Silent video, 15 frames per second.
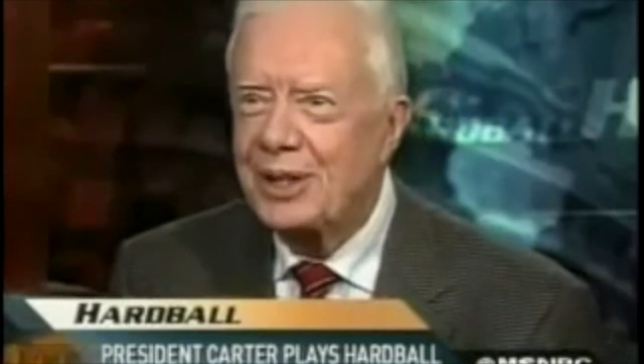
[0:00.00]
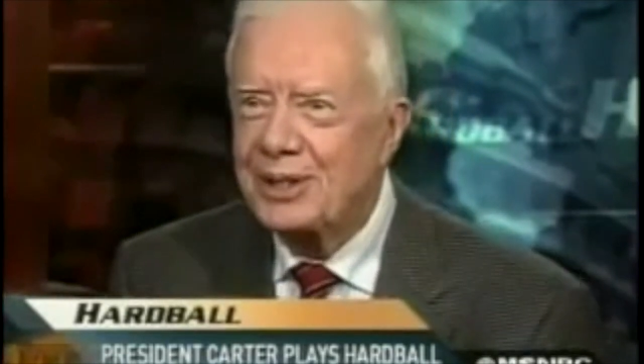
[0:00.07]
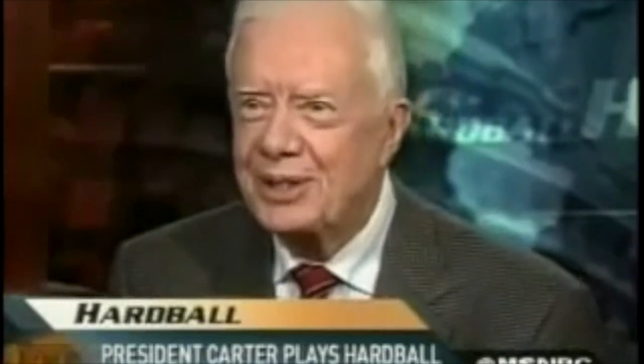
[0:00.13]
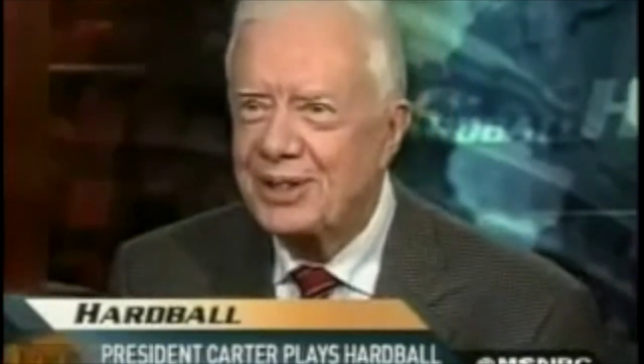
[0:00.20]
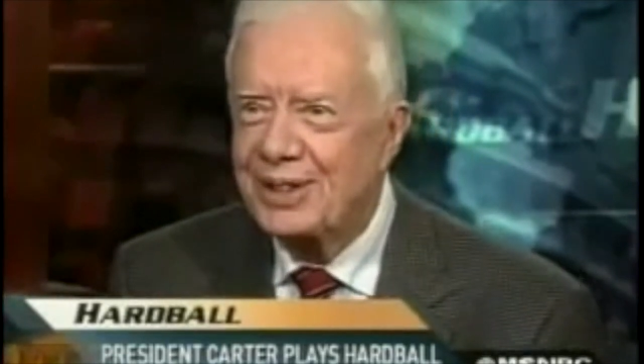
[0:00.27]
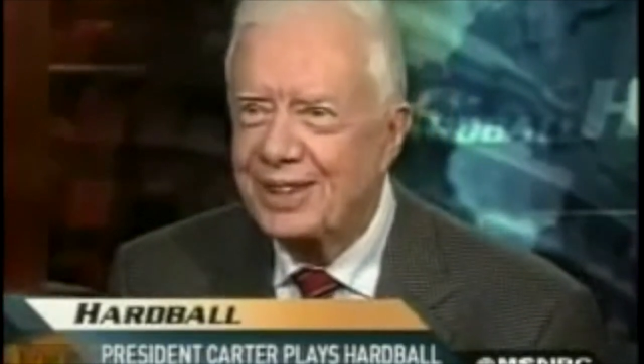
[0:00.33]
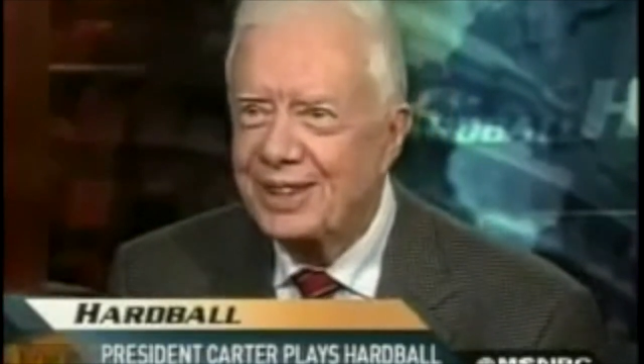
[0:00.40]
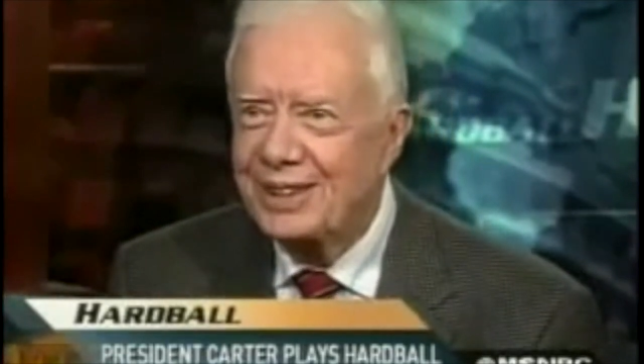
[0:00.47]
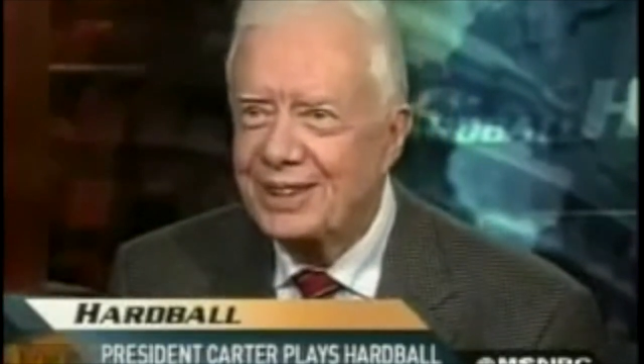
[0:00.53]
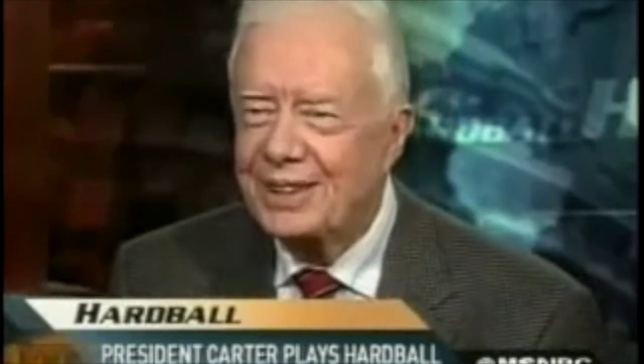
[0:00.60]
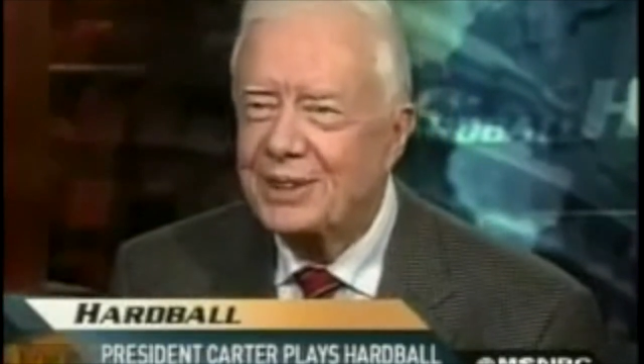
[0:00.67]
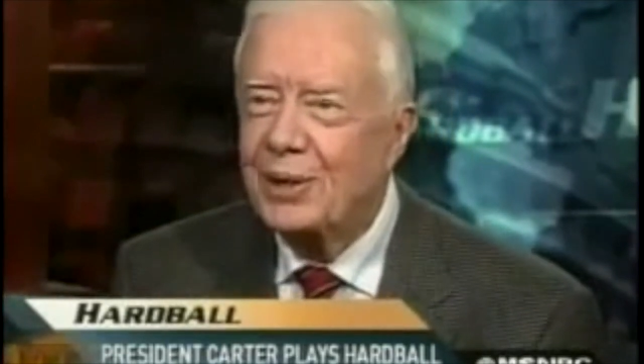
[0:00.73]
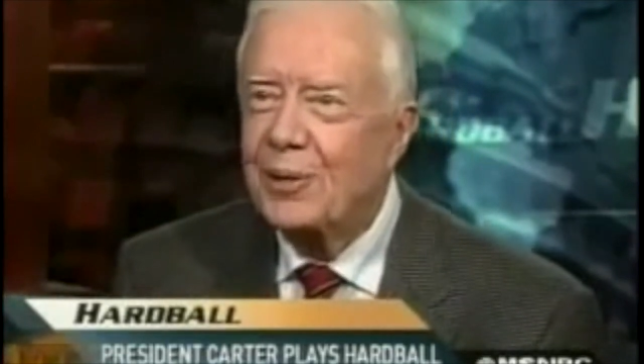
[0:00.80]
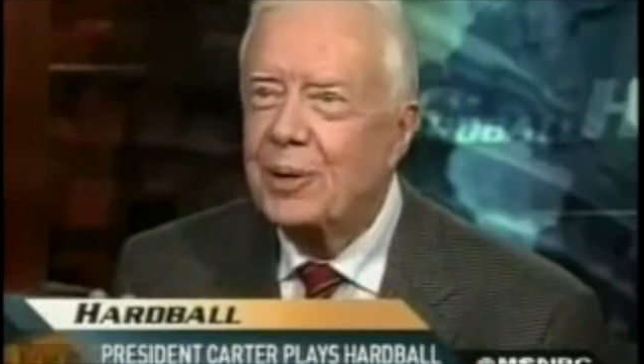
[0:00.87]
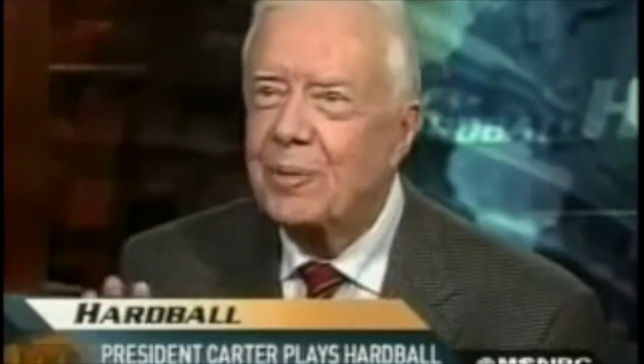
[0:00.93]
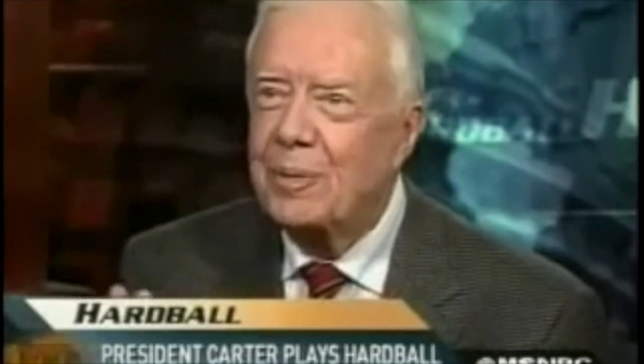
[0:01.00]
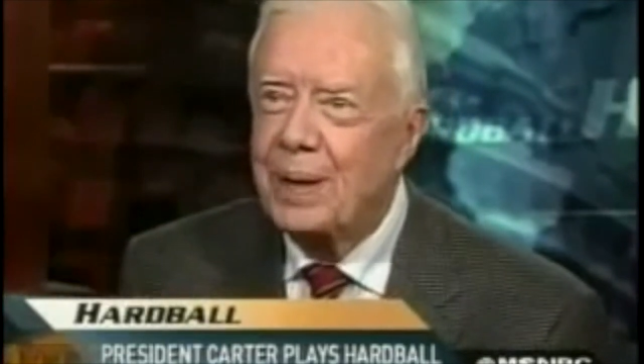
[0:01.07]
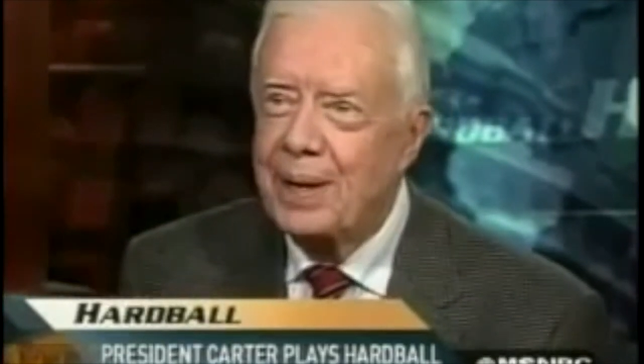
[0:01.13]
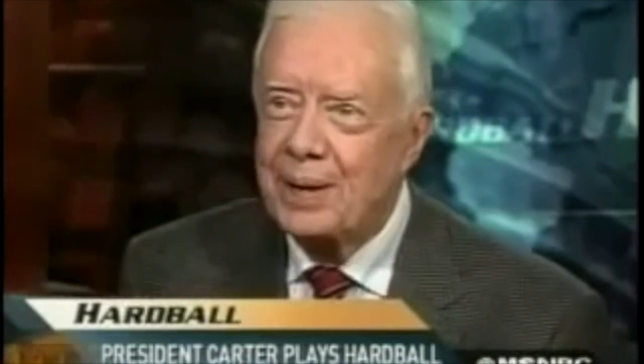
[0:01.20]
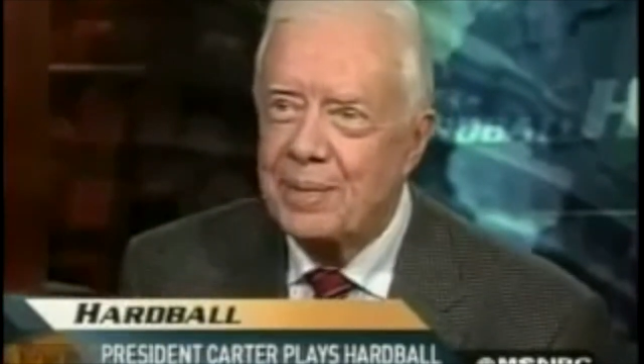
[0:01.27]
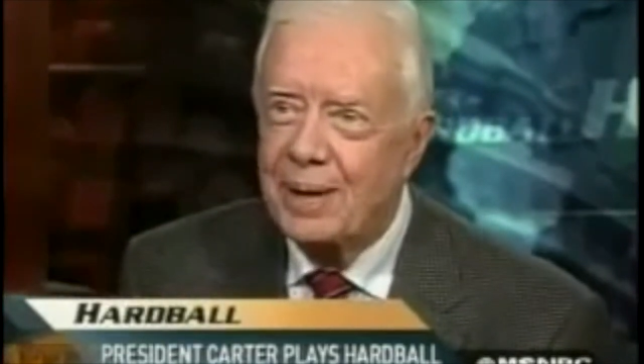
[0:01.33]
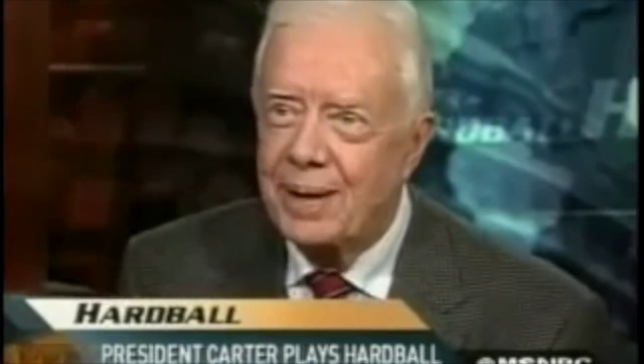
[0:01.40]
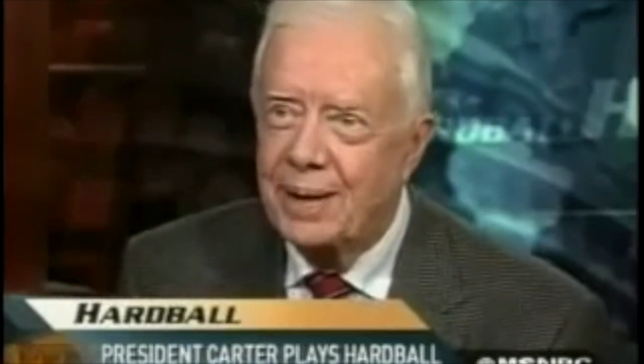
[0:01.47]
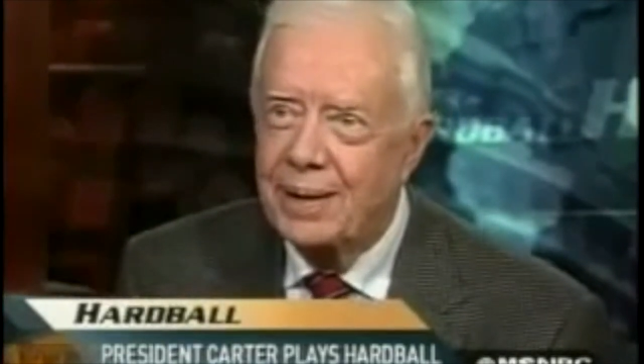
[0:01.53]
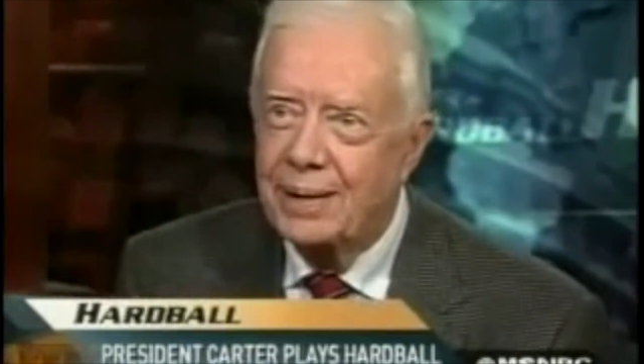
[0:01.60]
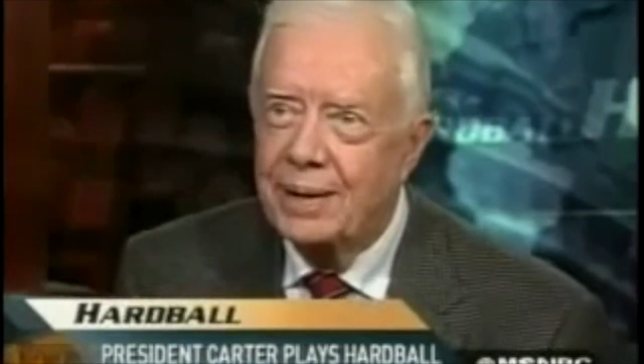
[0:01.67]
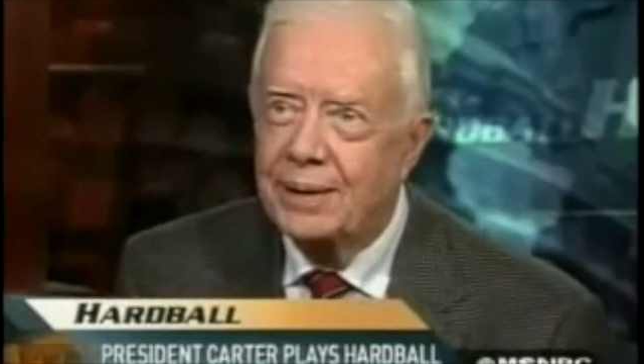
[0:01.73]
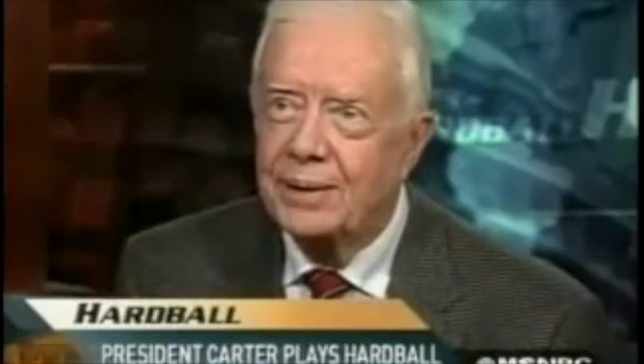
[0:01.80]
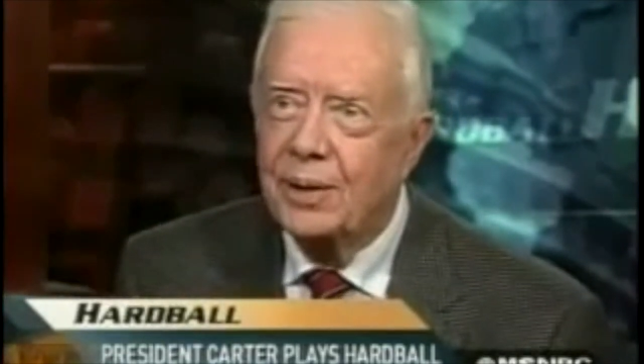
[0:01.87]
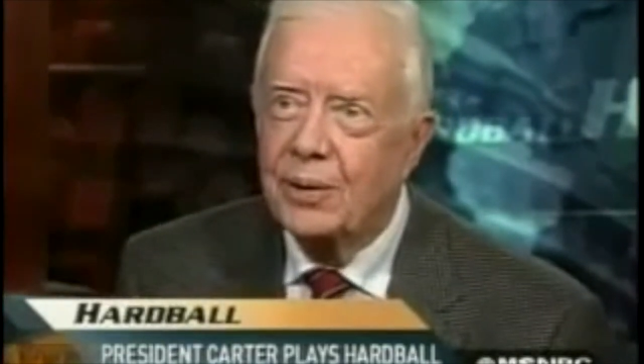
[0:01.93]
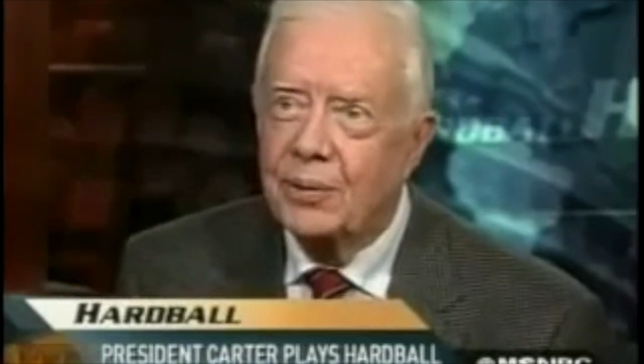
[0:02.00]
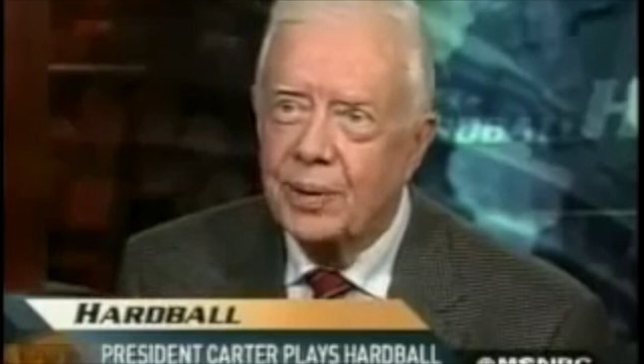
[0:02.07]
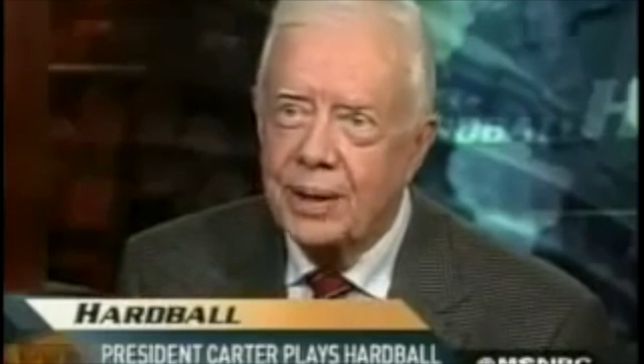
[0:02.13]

discuss this. There's no debate about it.